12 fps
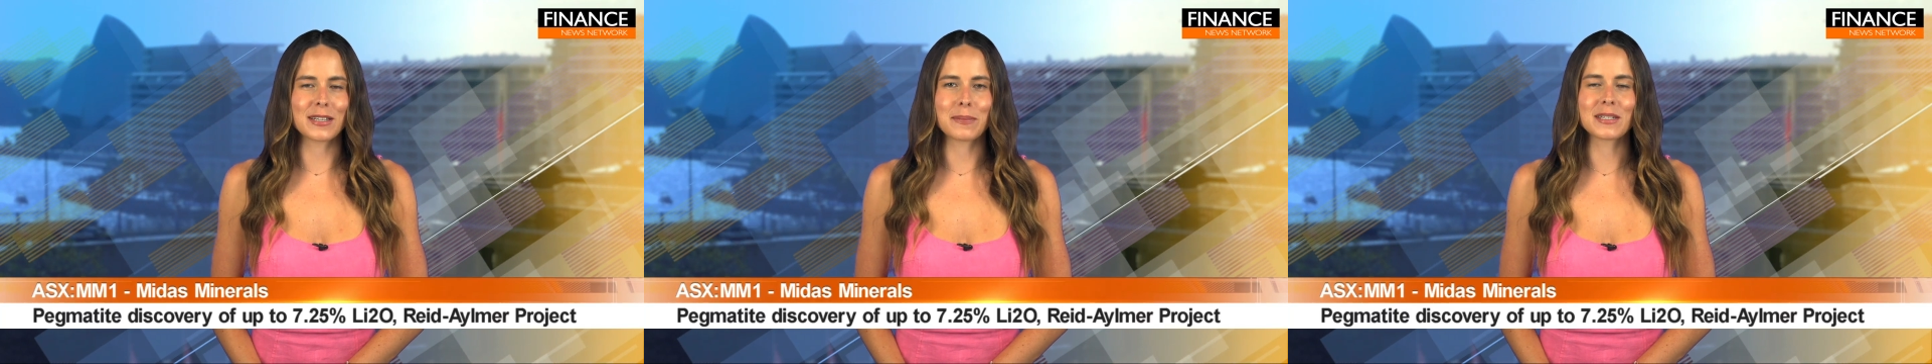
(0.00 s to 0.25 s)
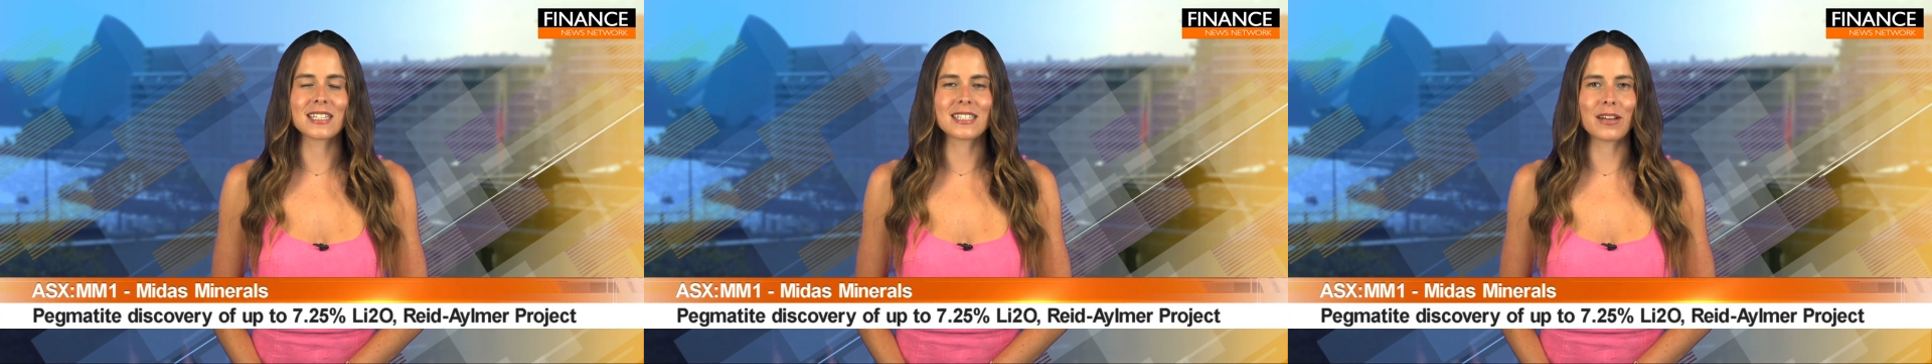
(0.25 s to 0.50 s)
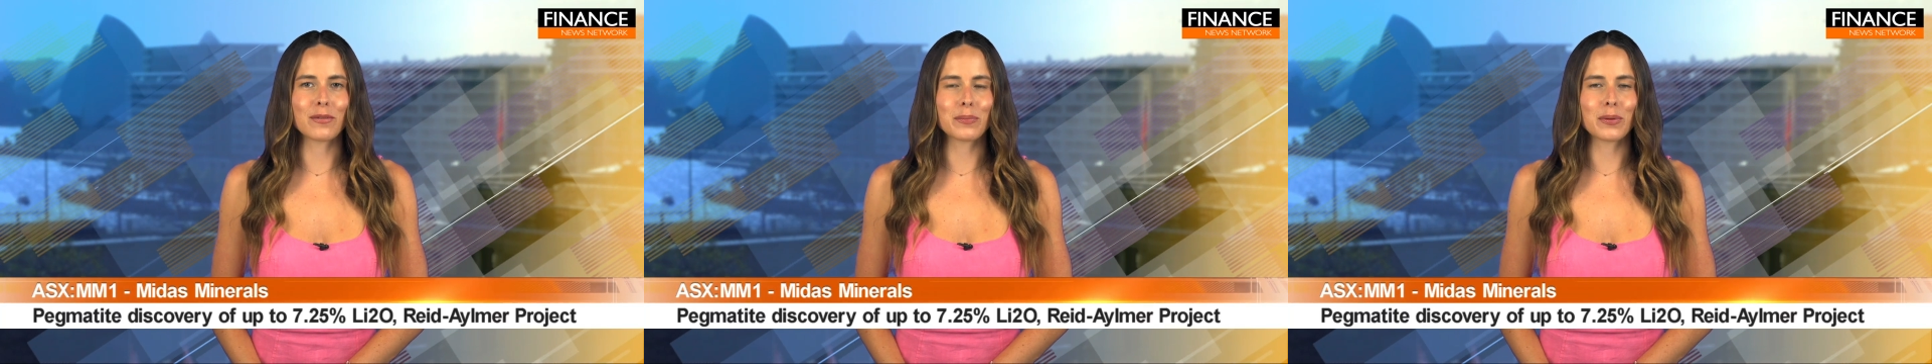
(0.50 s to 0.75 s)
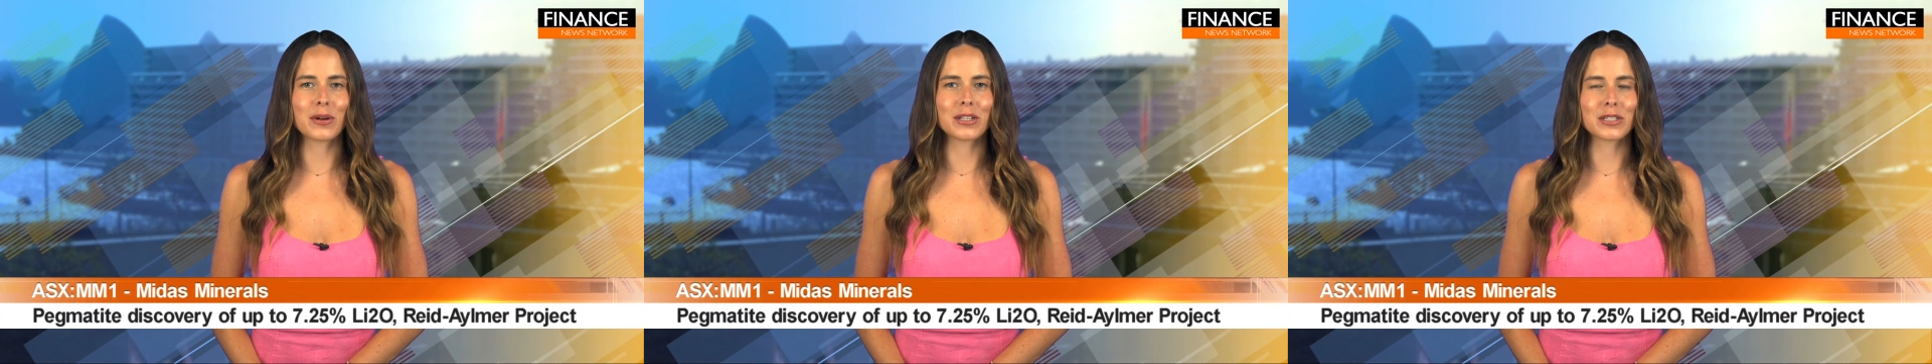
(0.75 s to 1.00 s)
up to
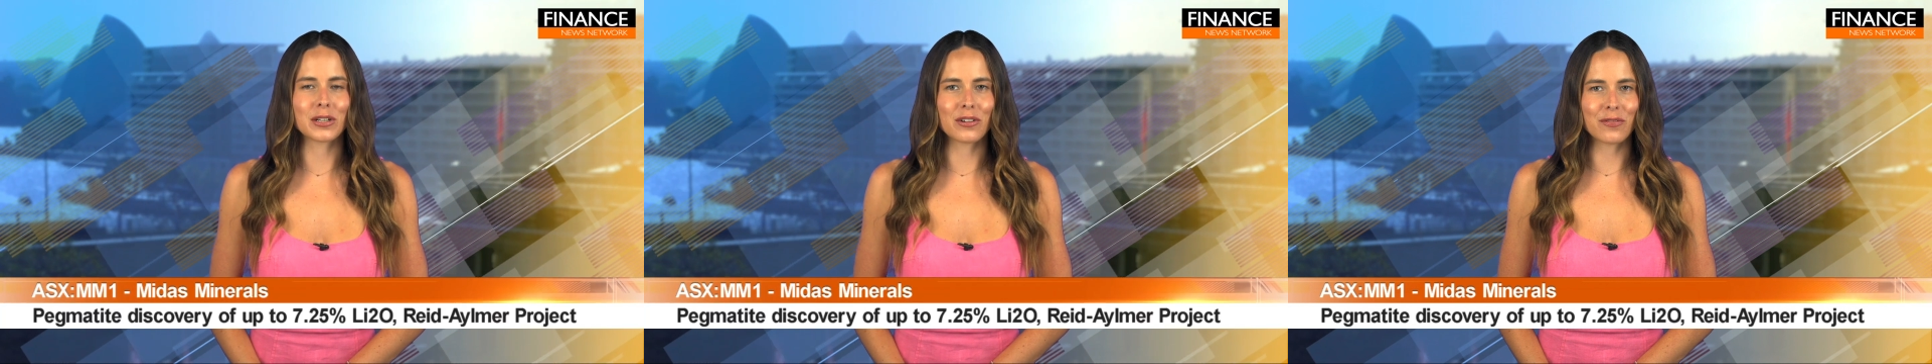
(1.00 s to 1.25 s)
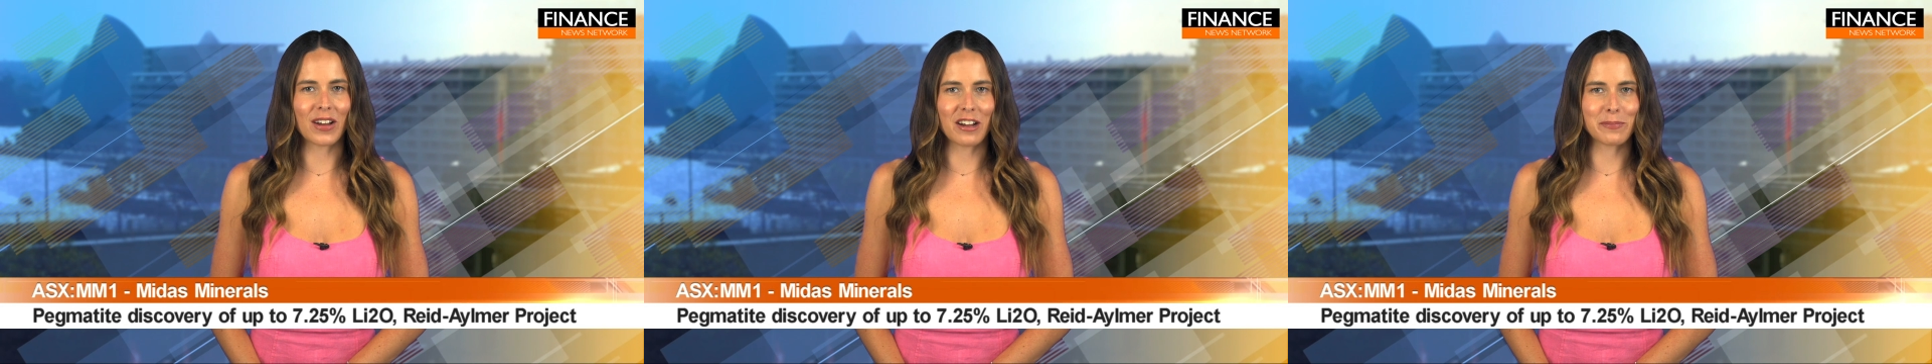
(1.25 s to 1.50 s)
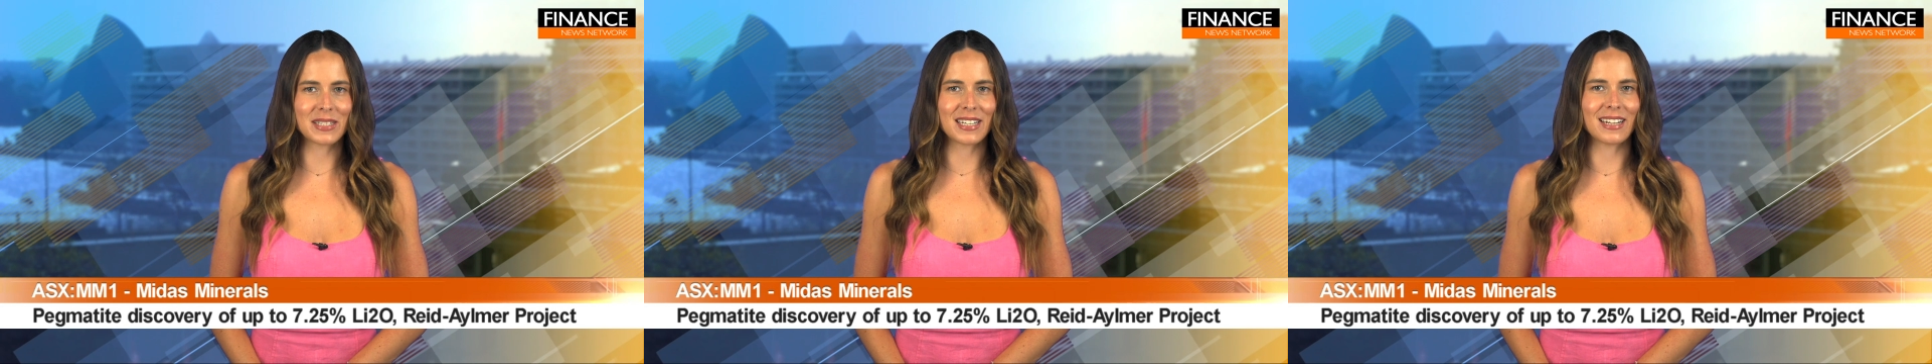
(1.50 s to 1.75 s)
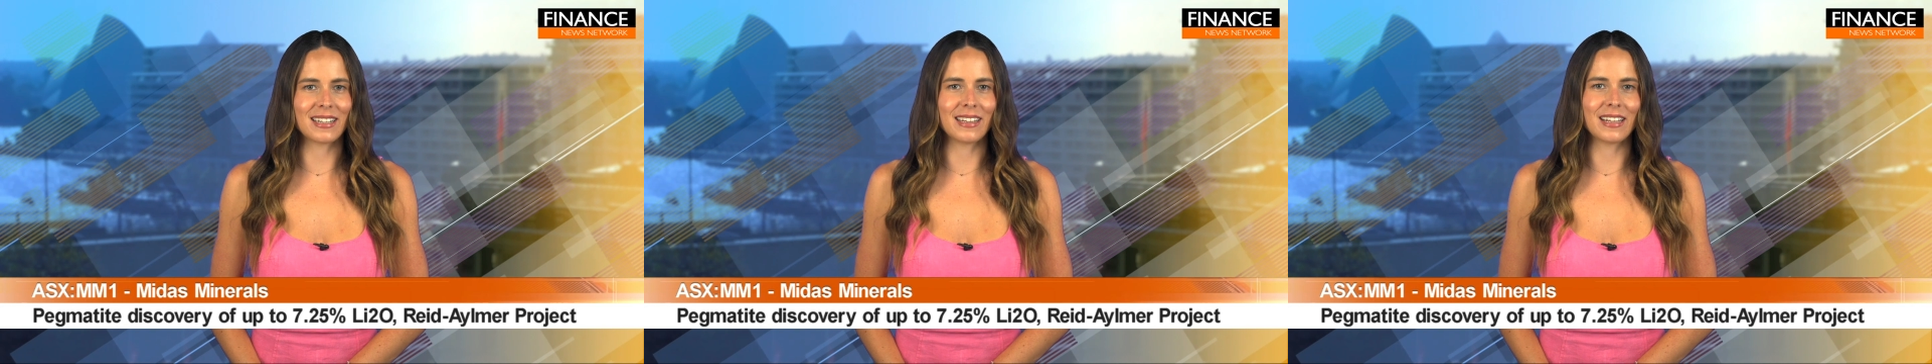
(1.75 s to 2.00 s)
7.25%